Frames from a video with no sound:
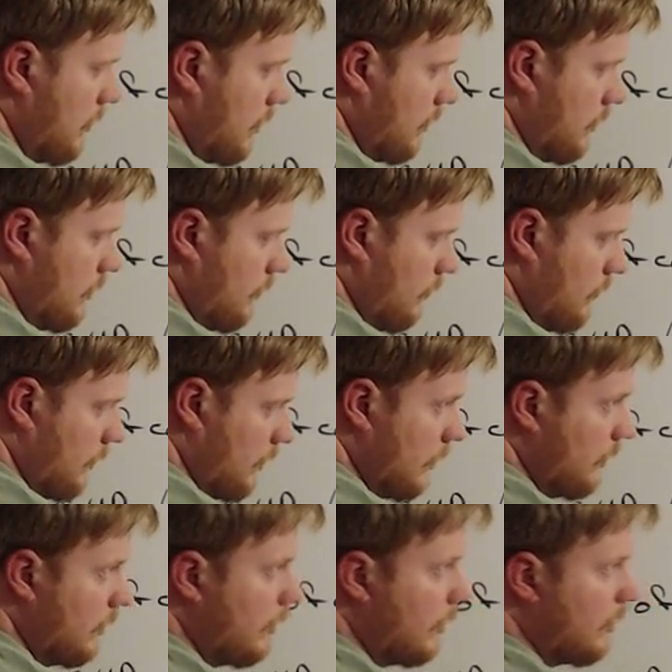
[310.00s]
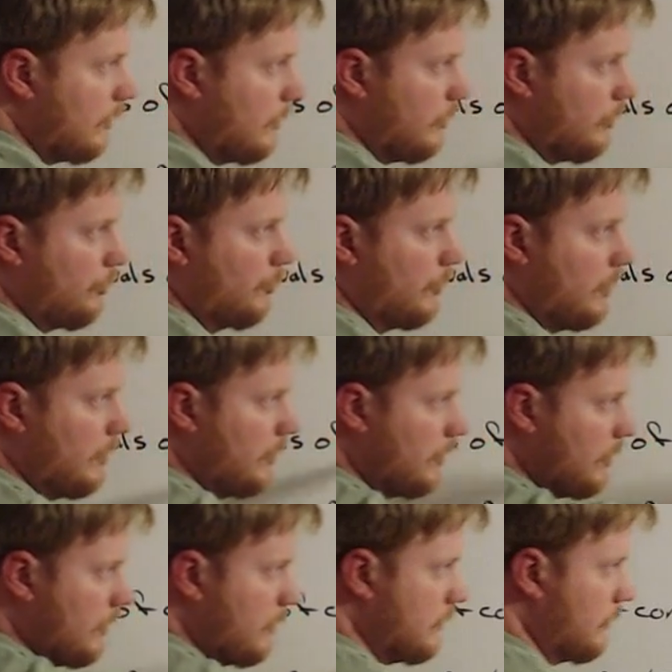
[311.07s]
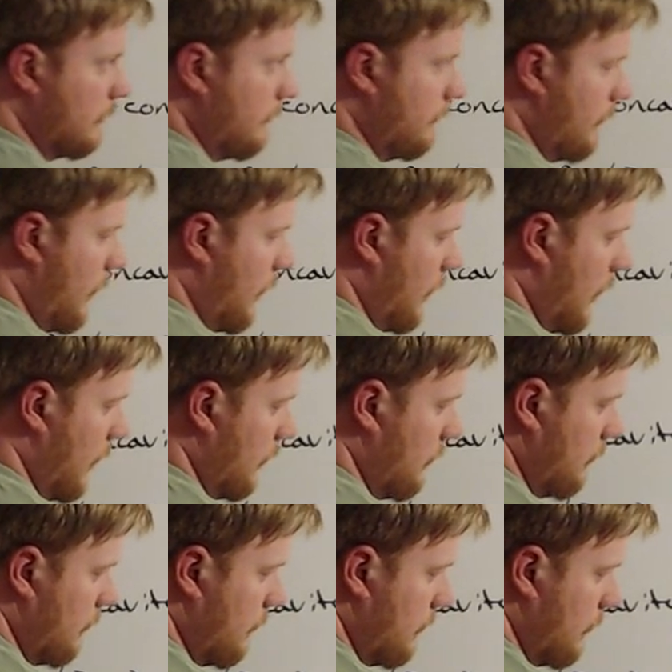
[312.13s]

union 3 to 5,